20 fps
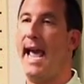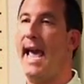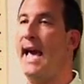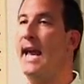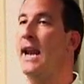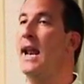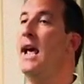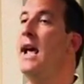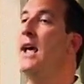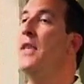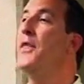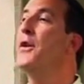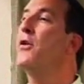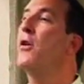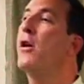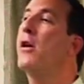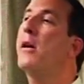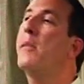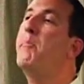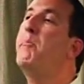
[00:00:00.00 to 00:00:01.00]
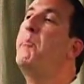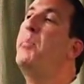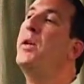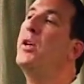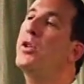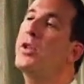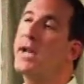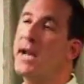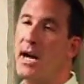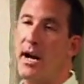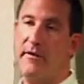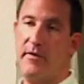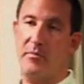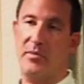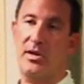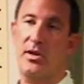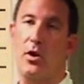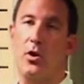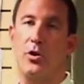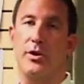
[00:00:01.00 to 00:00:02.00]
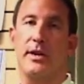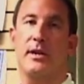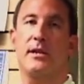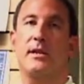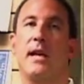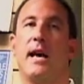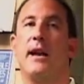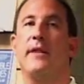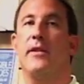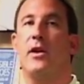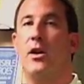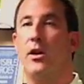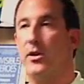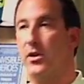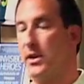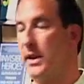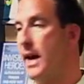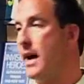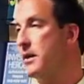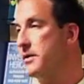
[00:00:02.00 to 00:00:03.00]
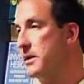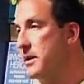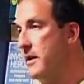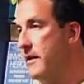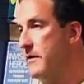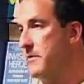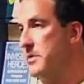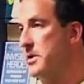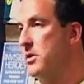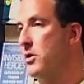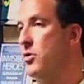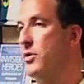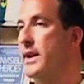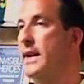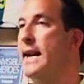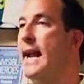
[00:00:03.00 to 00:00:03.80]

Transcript: and there are a billion of them sold instead of 100,000 of them sold.